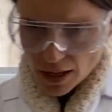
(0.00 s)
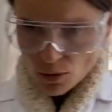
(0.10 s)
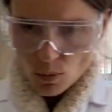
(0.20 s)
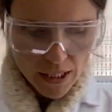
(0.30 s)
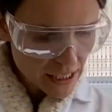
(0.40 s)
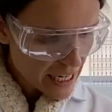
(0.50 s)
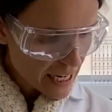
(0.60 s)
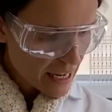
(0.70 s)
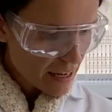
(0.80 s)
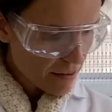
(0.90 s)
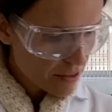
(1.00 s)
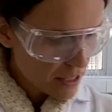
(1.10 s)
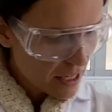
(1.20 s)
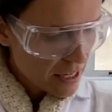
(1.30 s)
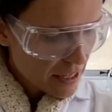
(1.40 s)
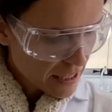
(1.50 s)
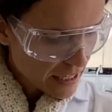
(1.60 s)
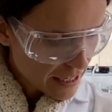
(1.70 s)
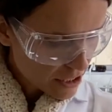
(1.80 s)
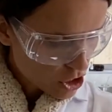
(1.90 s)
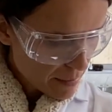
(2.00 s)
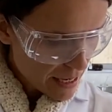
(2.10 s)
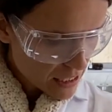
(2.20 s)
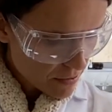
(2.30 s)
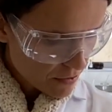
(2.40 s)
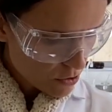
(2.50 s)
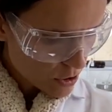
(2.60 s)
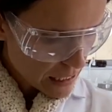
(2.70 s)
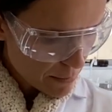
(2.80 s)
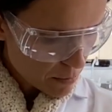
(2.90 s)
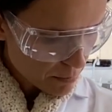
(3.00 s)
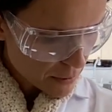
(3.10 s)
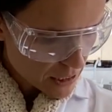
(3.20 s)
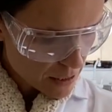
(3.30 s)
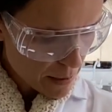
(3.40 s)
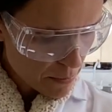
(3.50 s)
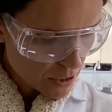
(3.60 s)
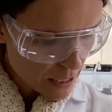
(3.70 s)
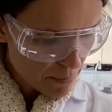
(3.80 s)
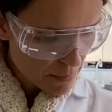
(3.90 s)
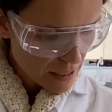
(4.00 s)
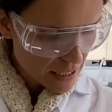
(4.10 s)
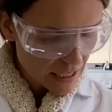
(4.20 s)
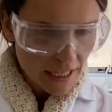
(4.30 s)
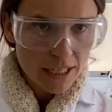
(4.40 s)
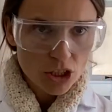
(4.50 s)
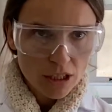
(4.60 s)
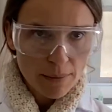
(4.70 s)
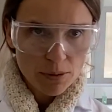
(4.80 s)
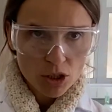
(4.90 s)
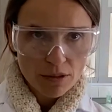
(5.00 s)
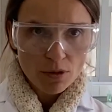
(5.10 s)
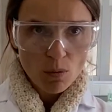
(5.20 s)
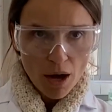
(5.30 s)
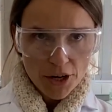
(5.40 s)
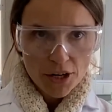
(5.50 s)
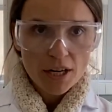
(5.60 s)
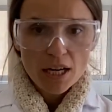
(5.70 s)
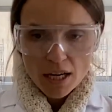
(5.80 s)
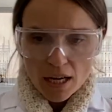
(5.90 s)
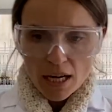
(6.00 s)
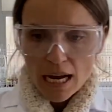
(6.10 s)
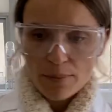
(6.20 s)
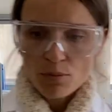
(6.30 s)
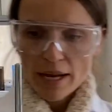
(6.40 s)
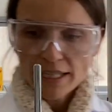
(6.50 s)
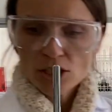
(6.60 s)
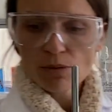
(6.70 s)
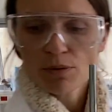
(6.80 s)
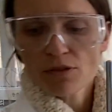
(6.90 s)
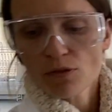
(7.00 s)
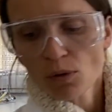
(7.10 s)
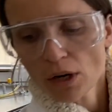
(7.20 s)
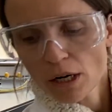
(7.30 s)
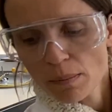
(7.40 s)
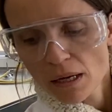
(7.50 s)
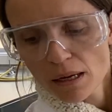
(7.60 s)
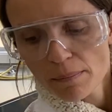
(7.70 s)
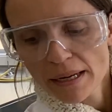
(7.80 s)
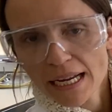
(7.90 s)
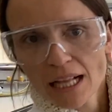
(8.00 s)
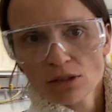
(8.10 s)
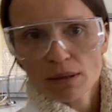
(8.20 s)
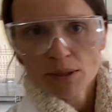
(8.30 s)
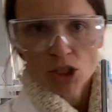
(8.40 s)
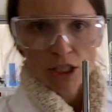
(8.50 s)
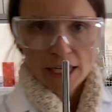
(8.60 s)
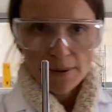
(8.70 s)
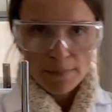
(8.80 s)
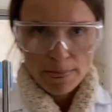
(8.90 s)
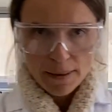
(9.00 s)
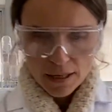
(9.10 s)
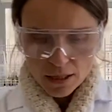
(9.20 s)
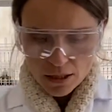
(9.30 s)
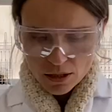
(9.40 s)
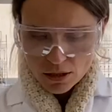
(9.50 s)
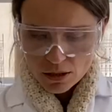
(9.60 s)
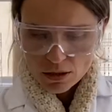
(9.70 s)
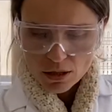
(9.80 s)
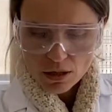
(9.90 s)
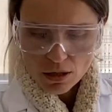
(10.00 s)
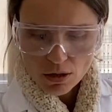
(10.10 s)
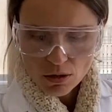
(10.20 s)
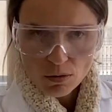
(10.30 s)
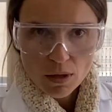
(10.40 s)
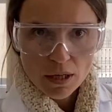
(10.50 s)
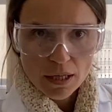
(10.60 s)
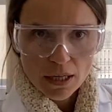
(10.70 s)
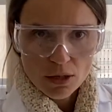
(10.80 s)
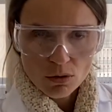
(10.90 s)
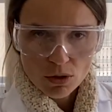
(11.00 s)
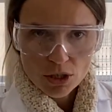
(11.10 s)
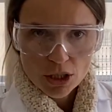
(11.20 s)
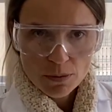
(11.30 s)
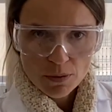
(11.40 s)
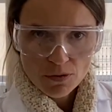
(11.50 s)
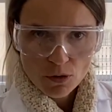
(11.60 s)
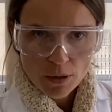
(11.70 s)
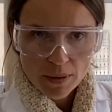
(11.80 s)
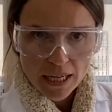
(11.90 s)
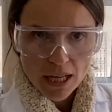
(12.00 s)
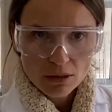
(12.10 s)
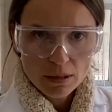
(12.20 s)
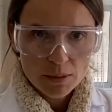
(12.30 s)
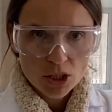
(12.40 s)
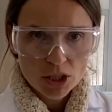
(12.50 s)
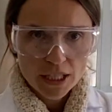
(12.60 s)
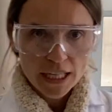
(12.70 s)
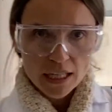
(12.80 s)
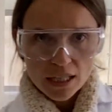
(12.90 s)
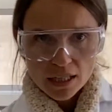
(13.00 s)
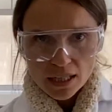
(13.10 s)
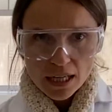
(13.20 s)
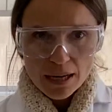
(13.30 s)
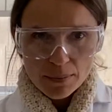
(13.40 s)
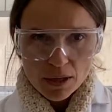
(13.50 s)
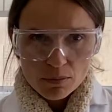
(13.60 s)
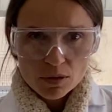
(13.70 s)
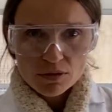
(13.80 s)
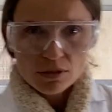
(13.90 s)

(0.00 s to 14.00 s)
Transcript: once I have the initial mass of the food sample plus the paperclip and the initial temperature of the water, I'm ready to perform my calorimetry. So in order to perform the calorimetry, I'm gonna move you